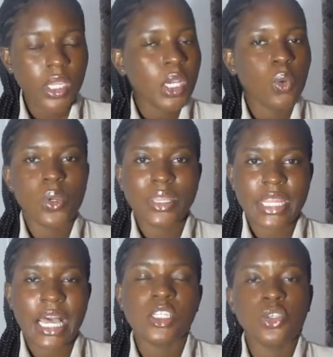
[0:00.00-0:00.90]
with
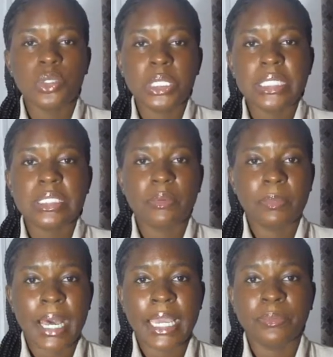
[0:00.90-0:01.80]
that, you need to
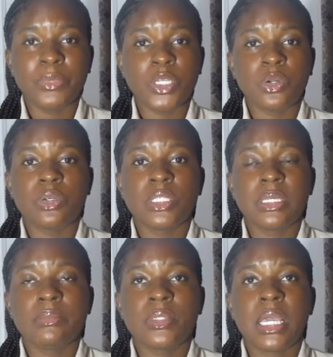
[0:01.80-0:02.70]
buy it, because
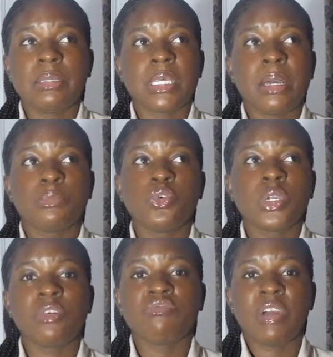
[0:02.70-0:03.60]
sometimes I'm
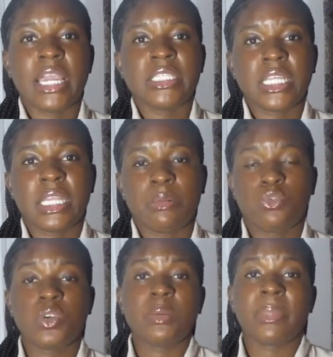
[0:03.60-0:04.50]
cooking rice and I'm
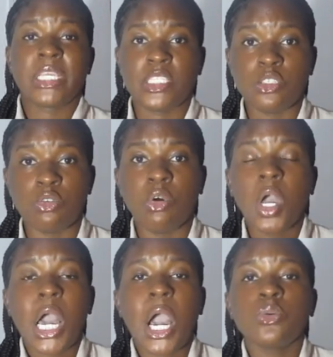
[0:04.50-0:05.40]
cooking my stew.
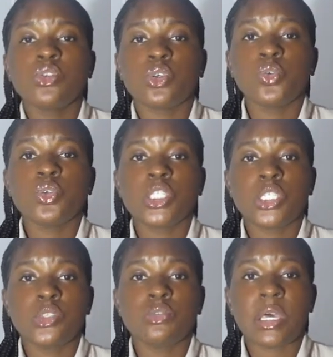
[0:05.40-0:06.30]
I want to cook
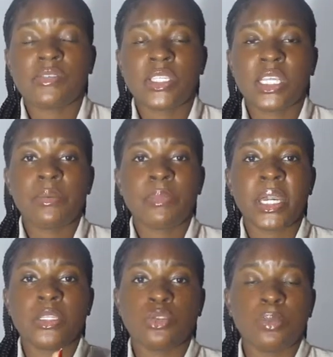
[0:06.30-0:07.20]
stew, so I've started my
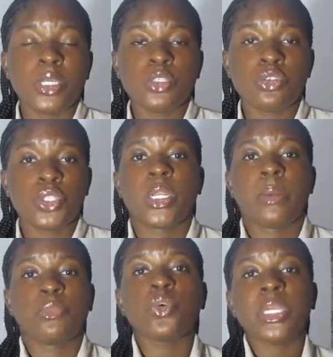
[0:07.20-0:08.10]
tomato stew and I'm
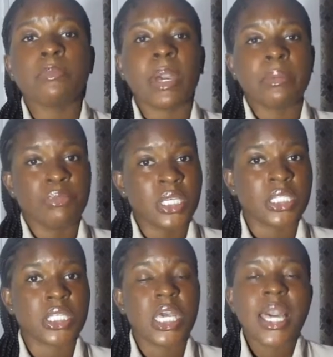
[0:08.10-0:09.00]
cooking my meat,
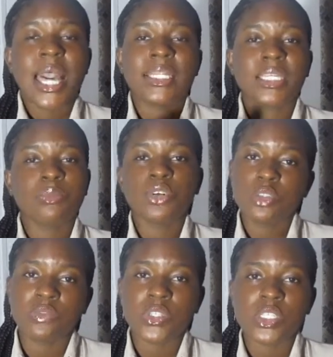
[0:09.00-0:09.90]
and then most
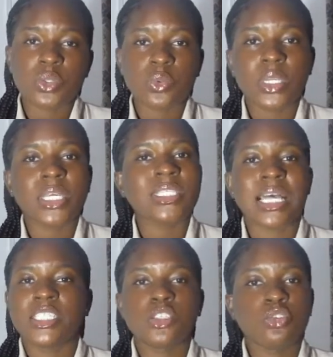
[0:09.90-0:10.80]
of these cookers are
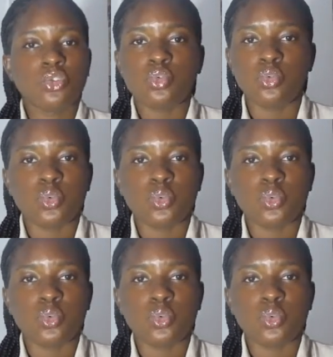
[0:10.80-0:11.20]
just two,